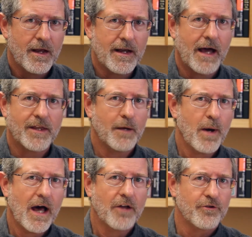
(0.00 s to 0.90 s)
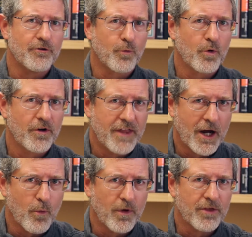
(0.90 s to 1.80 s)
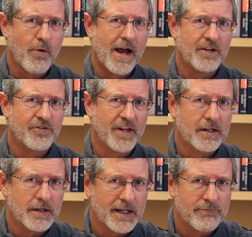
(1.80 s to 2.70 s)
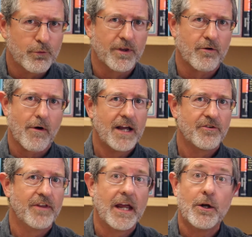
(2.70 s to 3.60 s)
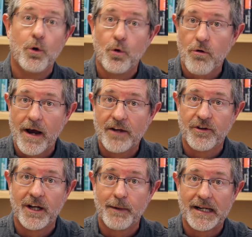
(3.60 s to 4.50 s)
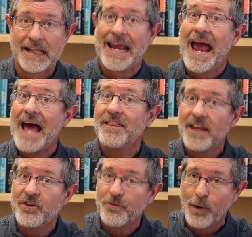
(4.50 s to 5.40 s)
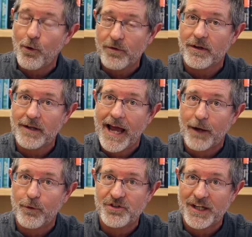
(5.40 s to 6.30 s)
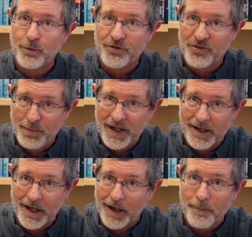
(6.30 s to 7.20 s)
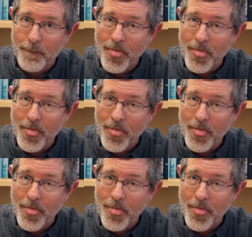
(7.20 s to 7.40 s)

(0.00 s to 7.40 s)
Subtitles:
Now, the apostles were there with Christ, they'd lived with Christ, they knew Christ intimately, and they spoke the language he was speaking.